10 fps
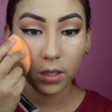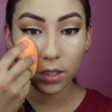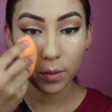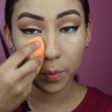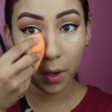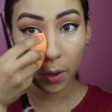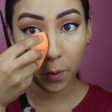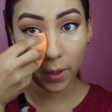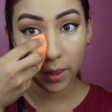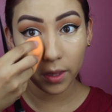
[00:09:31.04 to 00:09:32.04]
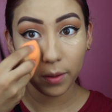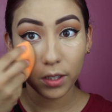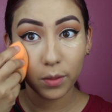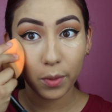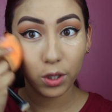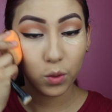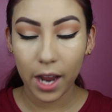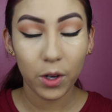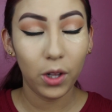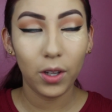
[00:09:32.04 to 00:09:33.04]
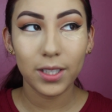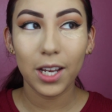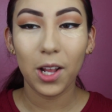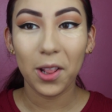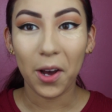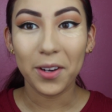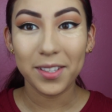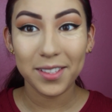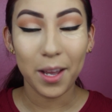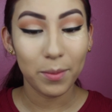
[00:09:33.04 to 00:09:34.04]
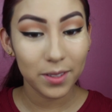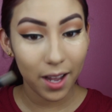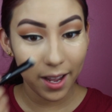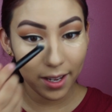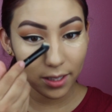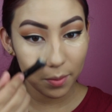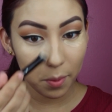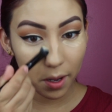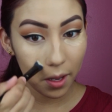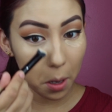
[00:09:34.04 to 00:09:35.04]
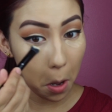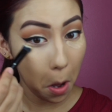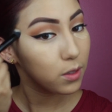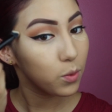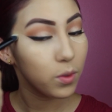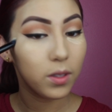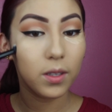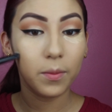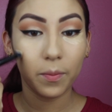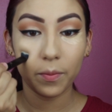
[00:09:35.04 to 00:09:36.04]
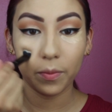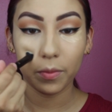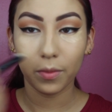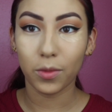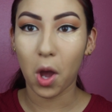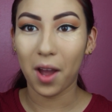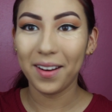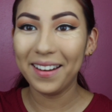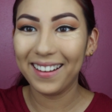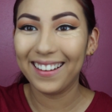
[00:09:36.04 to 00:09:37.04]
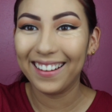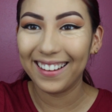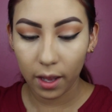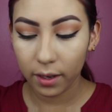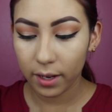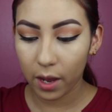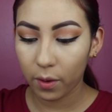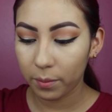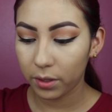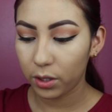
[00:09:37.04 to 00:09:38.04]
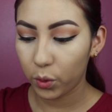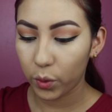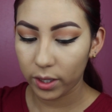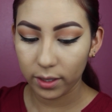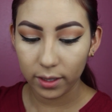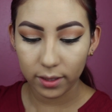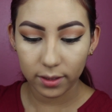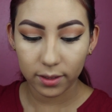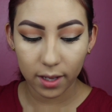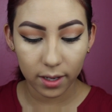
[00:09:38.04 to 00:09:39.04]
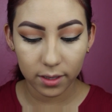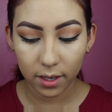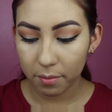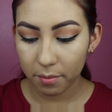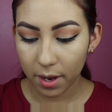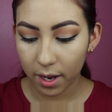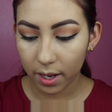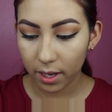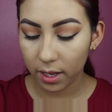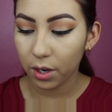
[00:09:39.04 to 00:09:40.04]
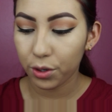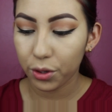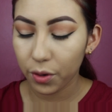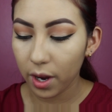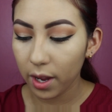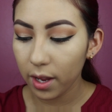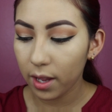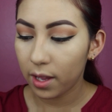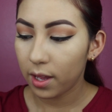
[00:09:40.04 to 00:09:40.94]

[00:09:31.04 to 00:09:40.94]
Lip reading: spot with the sponge. I know it looks like a lot of steps, guys, but it's really not. And now I'm gonna quickly set my under eye,